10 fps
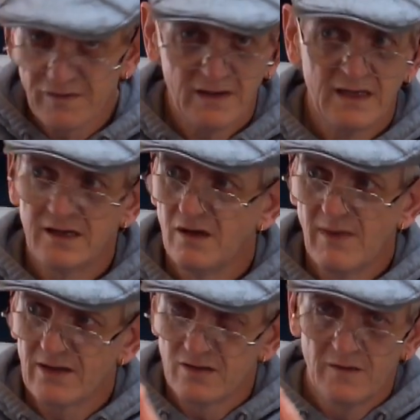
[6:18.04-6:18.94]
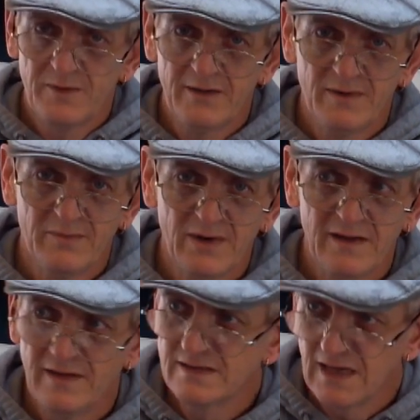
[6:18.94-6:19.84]
thing you do, make sure people are
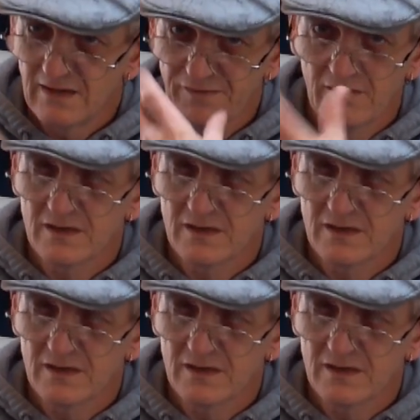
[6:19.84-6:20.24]
breathing, take false